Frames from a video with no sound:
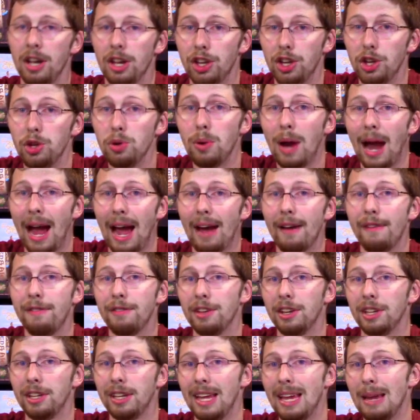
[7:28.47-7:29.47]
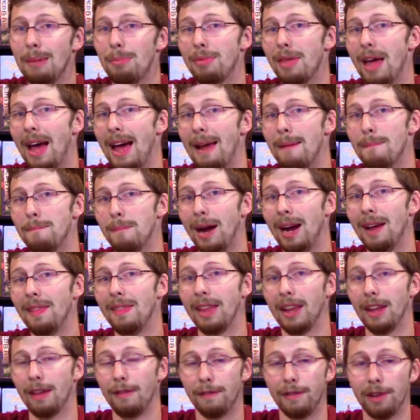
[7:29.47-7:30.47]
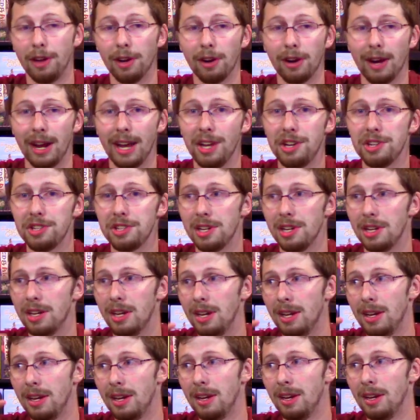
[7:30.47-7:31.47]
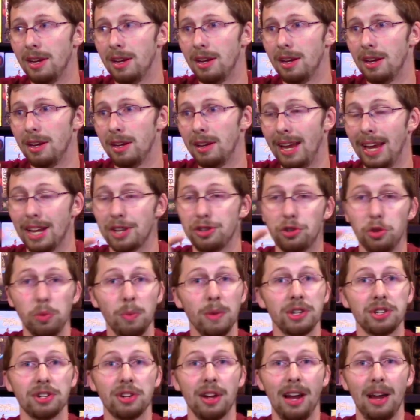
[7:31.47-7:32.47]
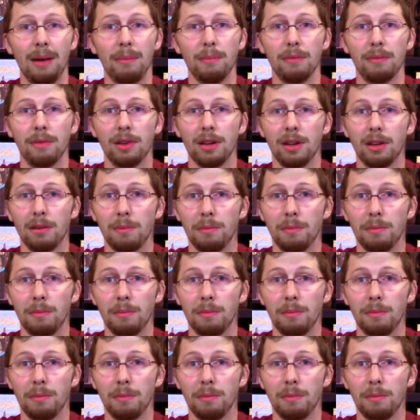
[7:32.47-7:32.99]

you have to keep that in mind, that if your engine takes too much time,